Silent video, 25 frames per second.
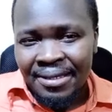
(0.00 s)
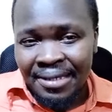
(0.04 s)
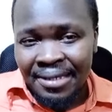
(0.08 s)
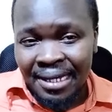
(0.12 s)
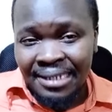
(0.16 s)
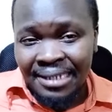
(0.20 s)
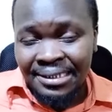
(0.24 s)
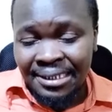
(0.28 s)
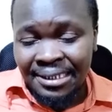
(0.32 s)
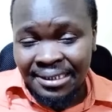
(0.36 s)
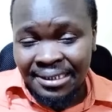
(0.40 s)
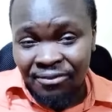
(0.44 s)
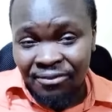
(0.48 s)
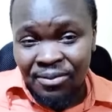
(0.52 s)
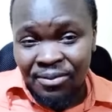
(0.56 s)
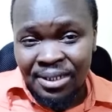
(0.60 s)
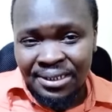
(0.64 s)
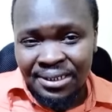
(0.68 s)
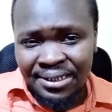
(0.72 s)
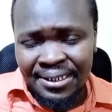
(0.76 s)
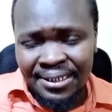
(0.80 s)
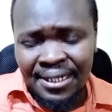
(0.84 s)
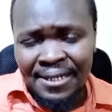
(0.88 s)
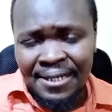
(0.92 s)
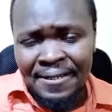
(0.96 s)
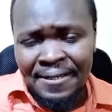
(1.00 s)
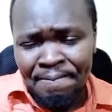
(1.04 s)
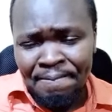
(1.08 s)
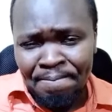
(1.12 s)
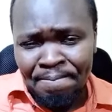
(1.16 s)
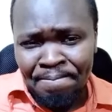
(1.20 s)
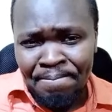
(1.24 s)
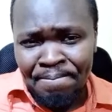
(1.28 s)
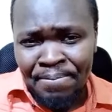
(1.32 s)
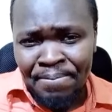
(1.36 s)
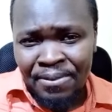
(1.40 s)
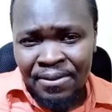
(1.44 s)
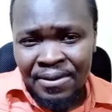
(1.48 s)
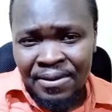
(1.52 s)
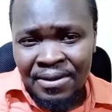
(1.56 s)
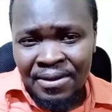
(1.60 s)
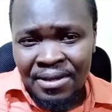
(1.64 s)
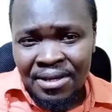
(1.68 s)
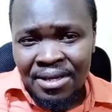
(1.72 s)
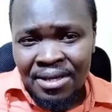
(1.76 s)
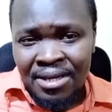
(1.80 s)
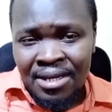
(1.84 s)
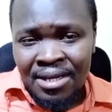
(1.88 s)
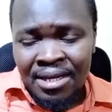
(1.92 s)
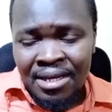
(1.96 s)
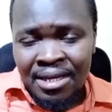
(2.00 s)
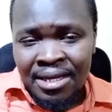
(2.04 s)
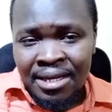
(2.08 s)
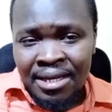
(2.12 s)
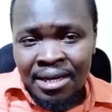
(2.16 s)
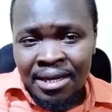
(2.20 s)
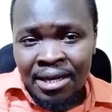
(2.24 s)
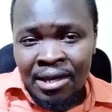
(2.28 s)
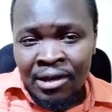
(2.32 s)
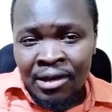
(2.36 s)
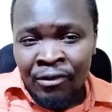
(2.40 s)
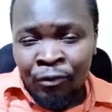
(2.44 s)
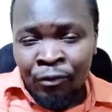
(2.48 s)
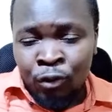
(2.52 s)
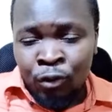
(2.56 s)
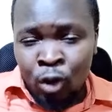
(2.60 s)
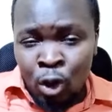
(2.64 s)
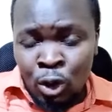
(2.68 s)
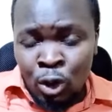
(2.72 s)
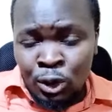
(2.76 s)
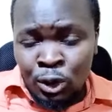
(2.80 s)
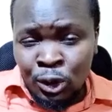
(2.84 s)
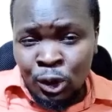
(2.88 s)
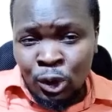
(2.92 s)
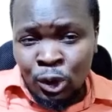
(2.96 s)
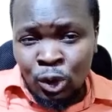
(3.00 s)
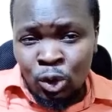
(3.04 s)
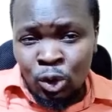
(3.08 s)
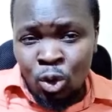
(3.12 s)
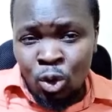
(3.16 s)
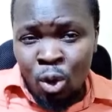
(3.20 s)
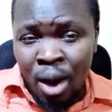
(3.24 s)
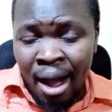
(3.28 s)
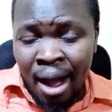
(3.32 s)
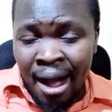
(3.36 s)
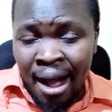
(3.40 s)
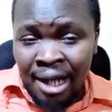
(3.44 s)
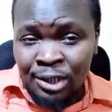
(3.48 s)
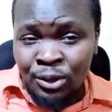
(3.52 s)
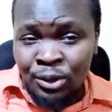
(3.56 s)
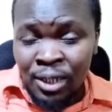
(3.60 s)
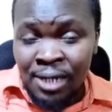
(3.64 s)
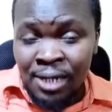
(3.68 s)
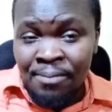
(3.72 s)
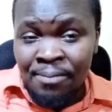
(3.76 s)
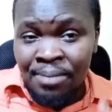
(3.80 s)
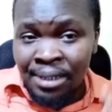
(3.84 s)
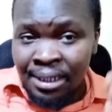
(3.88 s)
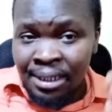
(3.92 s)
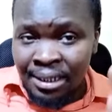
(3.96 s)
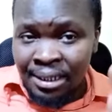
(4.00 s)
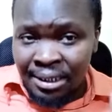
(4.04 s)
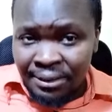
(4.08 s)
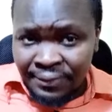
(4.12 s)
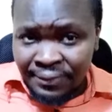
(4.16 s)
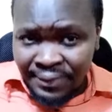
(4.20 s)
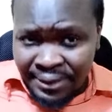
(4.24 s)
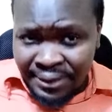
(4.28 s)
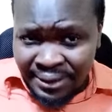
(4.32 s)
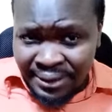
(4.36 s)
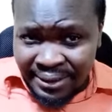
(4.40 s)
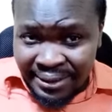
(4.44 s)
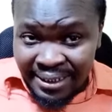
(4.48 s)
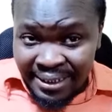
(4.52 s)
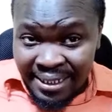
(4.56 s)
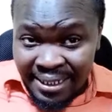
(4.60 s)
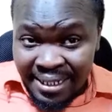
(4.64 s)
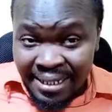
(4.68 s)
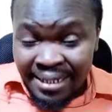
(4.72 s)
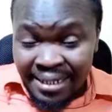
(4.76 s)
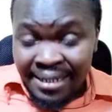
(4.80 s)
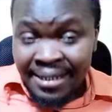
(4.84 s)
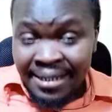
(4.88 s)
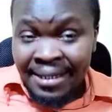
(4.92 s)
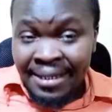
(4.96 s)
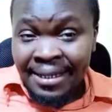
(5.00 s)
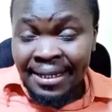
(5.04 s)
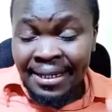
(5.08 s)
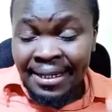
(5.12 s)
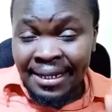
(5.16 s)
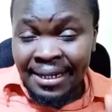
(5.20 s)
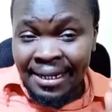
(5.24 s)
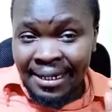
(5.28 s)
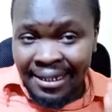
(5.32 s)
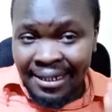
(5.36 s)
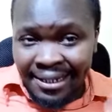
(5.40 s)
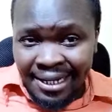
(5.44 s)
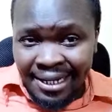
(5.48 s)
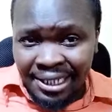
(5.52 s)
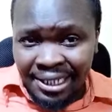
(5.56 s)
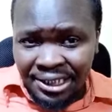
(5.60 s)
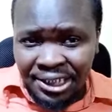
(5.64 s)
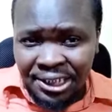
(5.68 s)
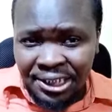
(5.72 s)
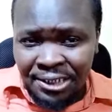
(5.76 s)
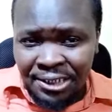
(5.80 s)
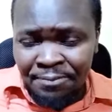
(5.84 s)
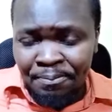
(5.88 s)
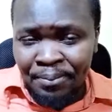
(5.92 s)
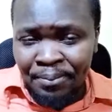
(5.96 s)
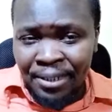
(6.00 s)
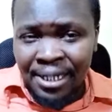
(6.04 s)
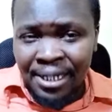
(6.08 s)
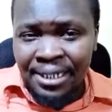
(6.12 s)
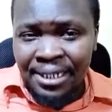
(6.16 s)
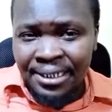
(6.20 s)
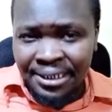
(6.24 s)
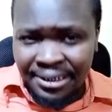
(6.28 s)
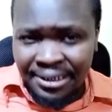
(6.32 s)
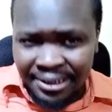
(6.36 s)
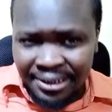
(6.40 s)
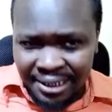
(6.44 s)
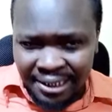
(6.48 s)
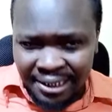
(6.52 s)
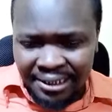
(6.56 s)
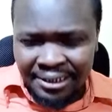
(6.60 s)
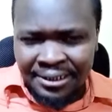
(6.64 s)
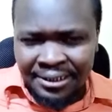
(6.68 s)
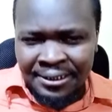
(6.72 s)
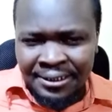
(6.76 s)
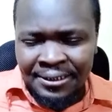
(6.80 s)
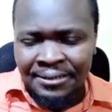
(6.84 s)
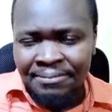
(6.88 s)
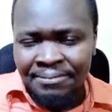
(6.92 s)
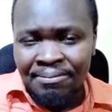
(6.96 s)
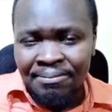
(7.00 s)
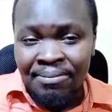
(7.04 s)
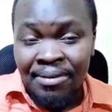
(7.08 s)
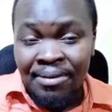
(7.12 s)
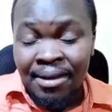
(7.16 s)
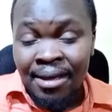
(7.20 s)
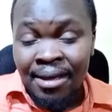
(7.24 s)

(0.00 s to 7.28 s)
Just as I've been saying. Those who actually believes in leadership and integrity,